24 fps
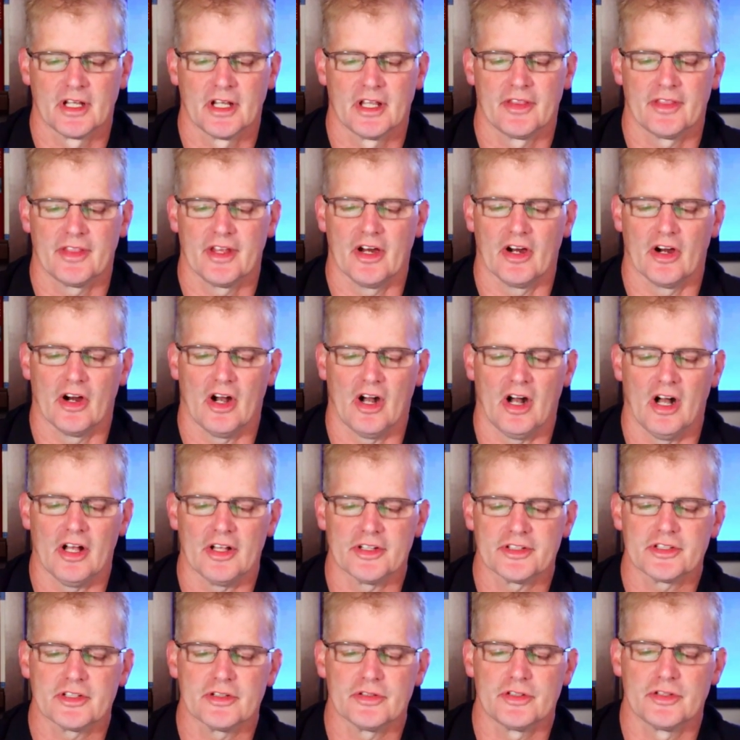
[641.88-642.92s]
They are
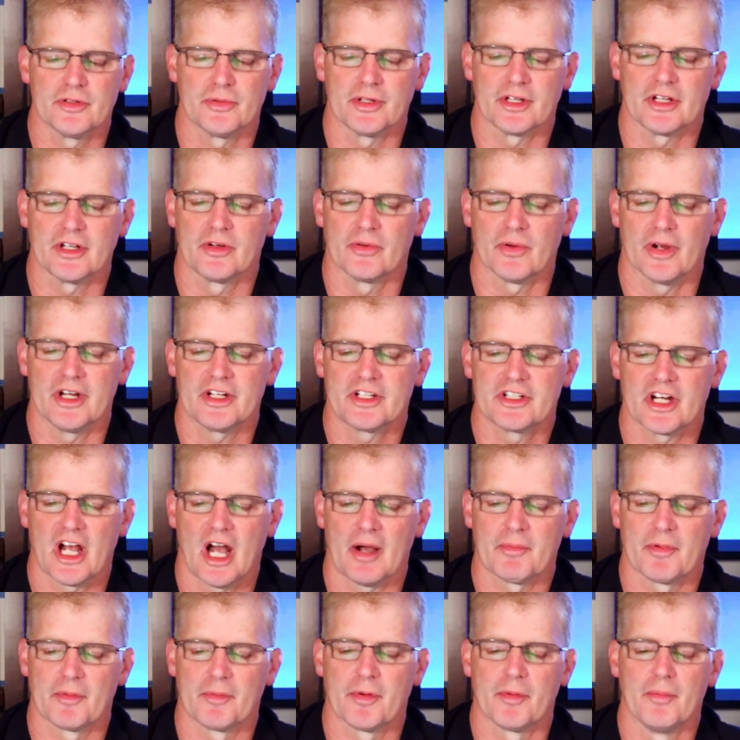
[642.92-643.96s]
also doing a great
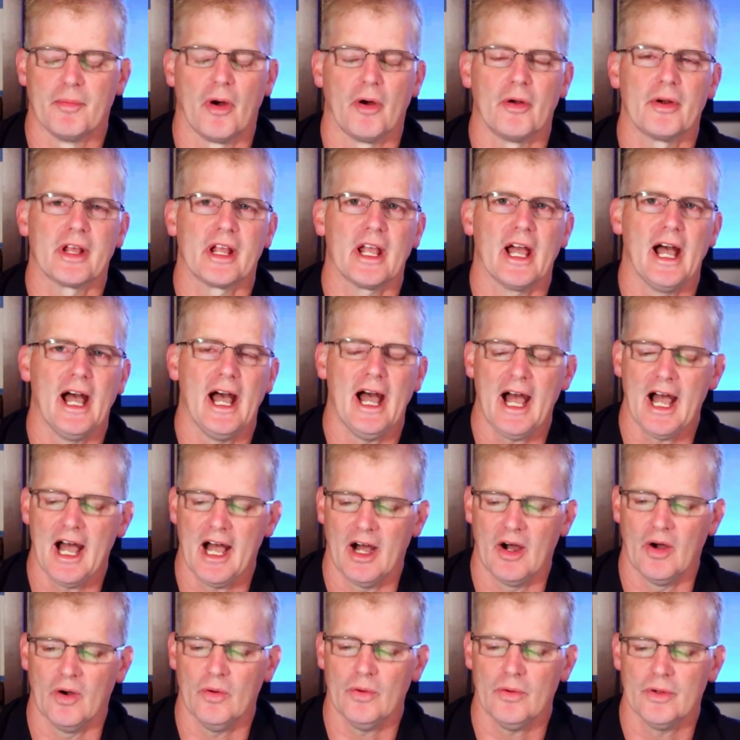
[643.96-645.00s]
job of promoting
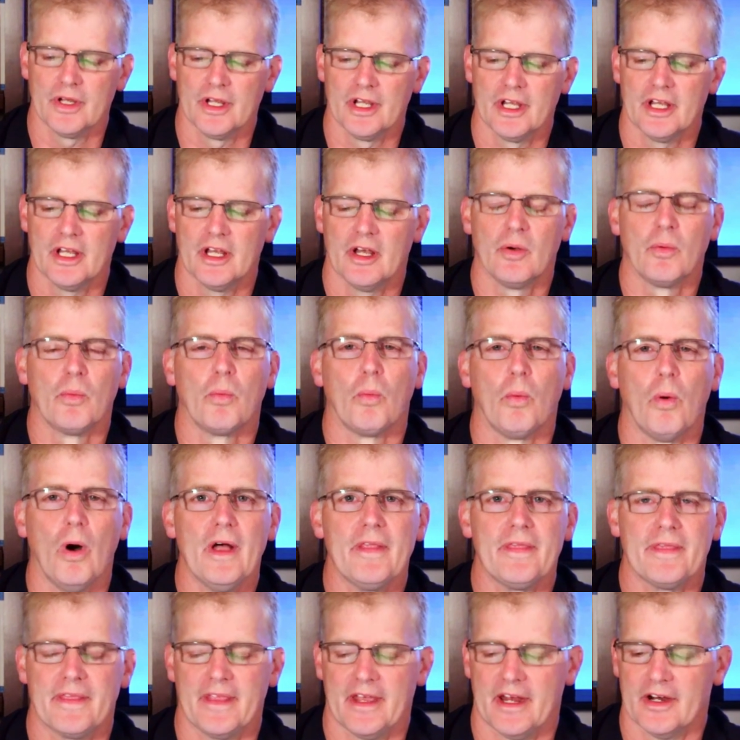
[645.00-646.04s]
how and
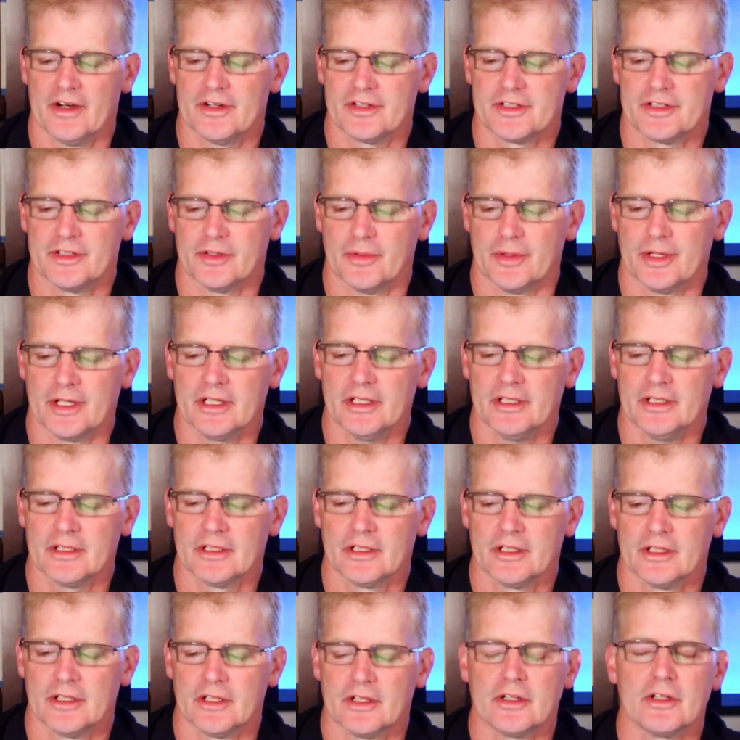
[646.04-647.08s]
what they are doing
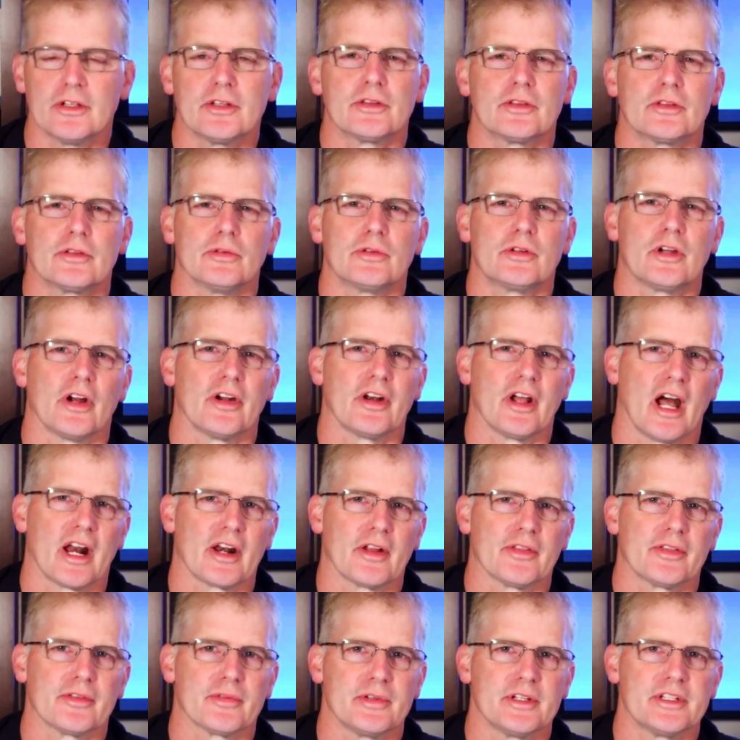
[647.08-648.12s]
through
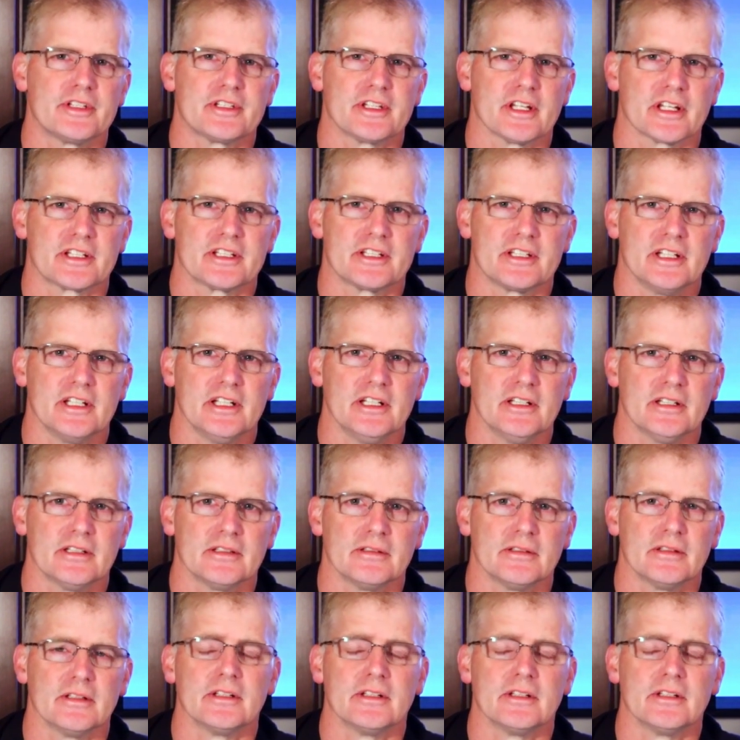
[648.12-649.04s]
Cardano three sixty,